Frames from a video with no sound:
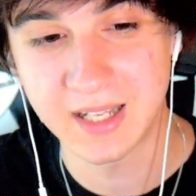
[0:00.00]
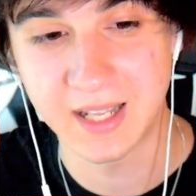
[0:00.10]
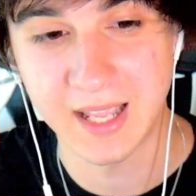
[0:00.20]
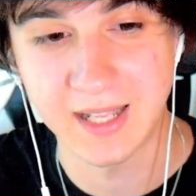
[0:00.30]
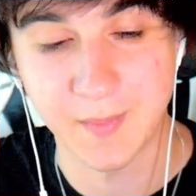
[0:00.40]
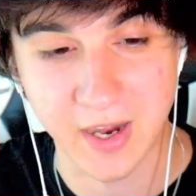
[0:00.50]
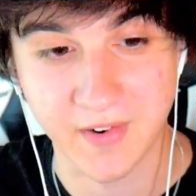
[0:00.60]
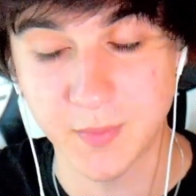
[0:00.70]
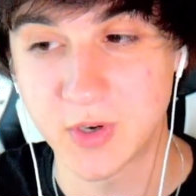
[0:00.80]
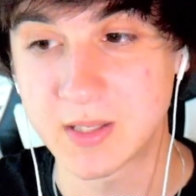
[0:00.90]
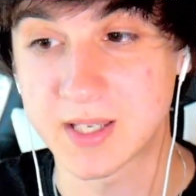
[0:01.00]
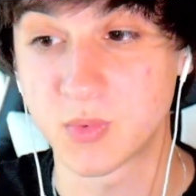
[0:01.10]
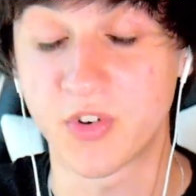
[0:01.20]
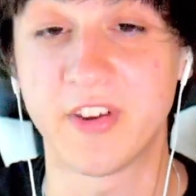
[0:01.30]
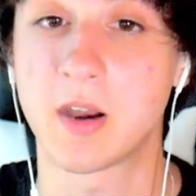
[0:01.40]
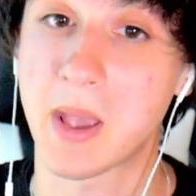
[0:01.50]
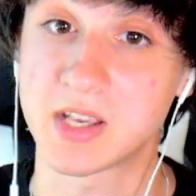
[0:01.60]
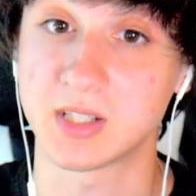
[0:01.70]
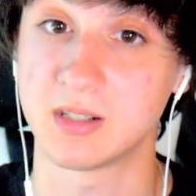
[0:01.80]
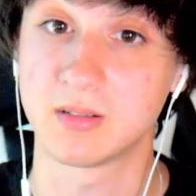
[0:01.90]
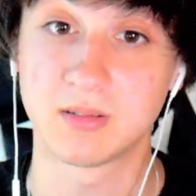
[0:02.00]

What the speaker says: in the Minecraft communities, because we're very passionate.